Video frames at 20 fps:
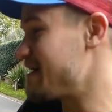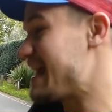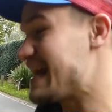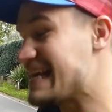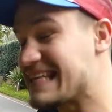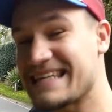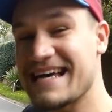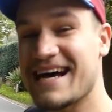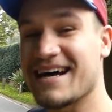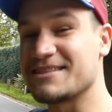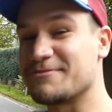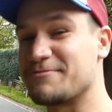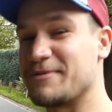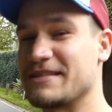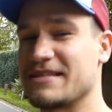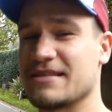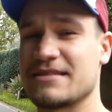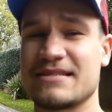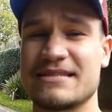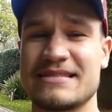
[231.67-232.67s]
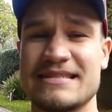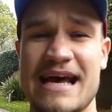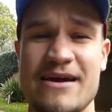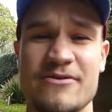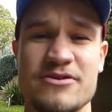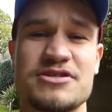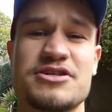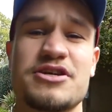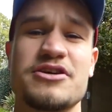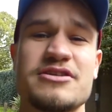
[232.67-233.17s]
It does, but does it
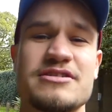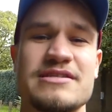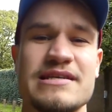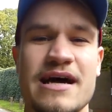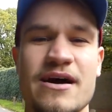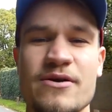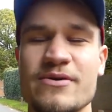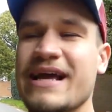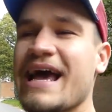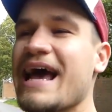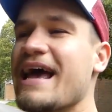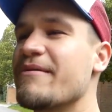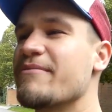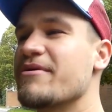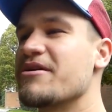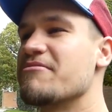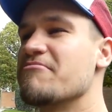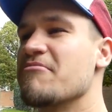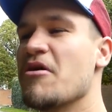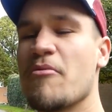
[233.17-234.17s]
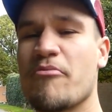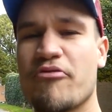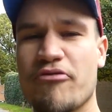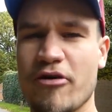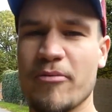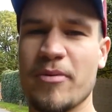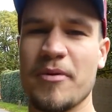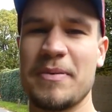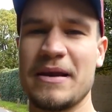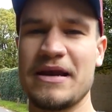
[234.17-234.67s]
sound as good as the old Cayman?
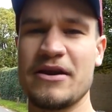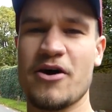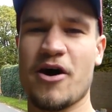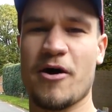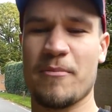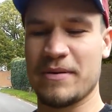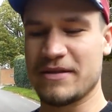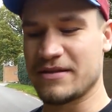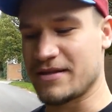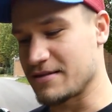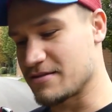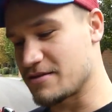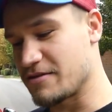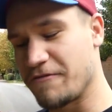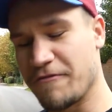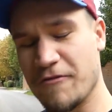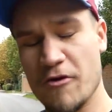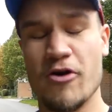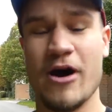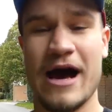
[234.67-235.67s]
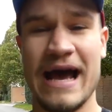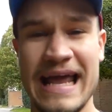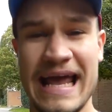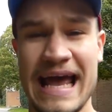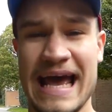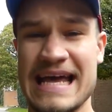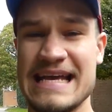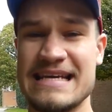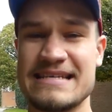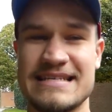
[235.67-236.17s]
Probably not. But does the
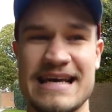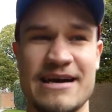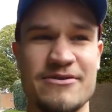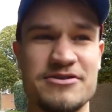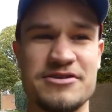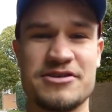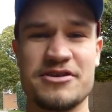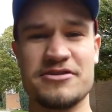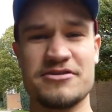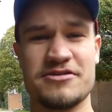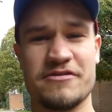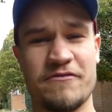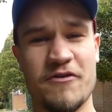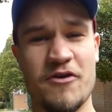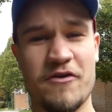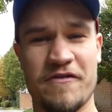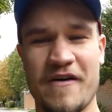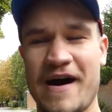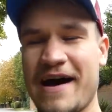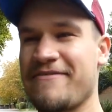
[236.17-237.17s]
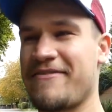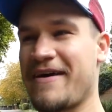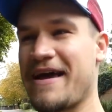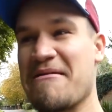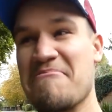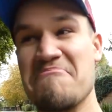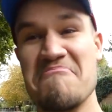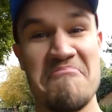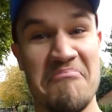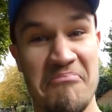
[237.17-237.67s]
488 sound as good as the
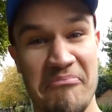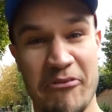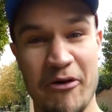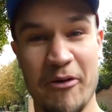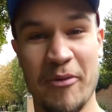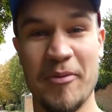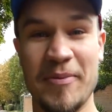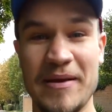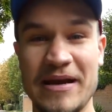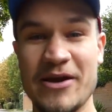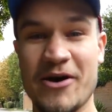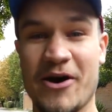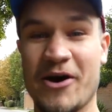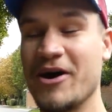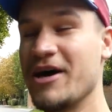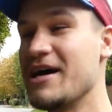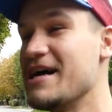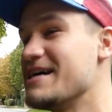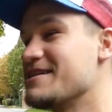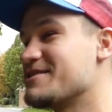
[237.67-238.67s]
458? Probably not.